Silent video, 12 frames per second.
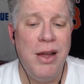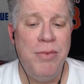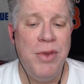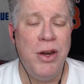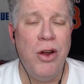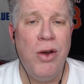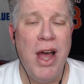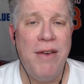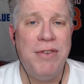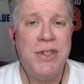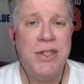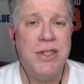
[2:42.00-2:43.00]
you know,
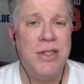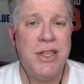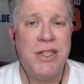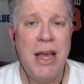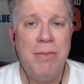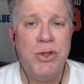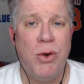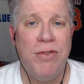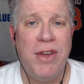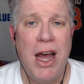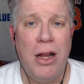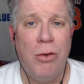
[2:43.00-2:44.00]
have the same sort
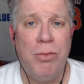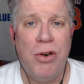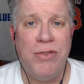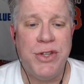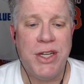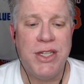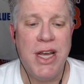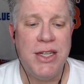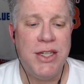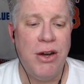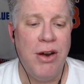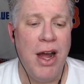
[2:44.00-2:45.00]
of caliber of
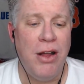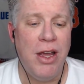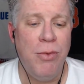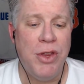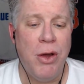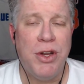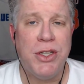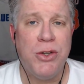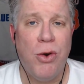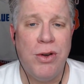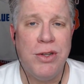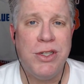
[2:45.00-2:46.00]
success here, Allie, without its
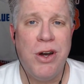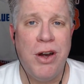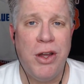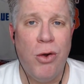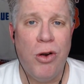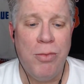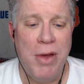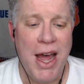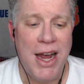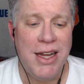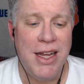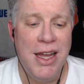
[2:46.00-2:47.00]
starting
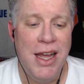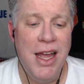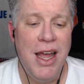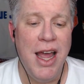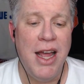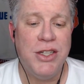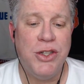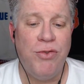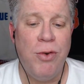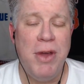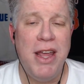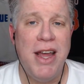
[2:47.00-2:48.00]
quarterback. And so
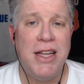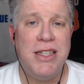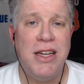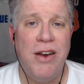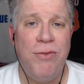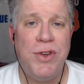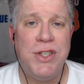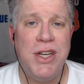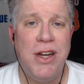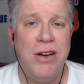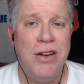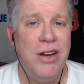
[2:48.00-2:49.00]
for me, that's the difference
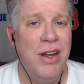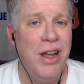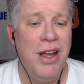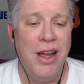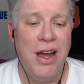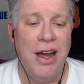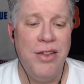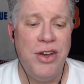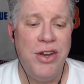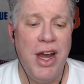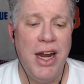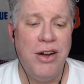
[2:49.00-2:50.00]
here.
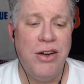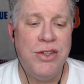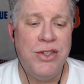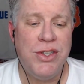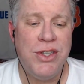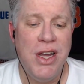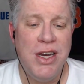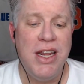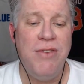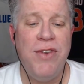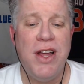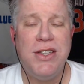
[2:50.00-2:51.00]
The Tigers
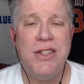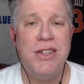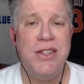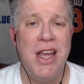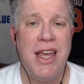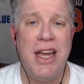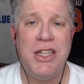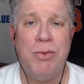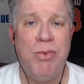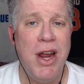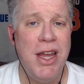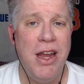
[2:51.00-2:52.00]
defense, they catch
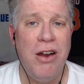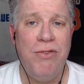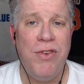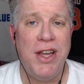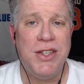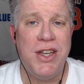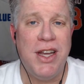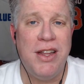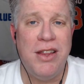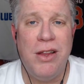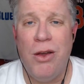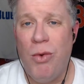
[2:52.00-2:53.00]
a break here
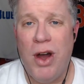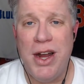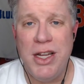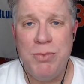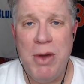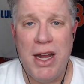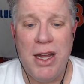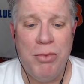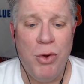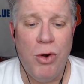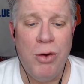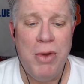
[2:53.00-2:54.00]
facing Hawaii's
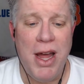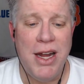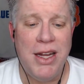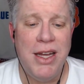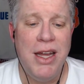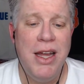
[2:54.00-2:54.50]
backup quarterback.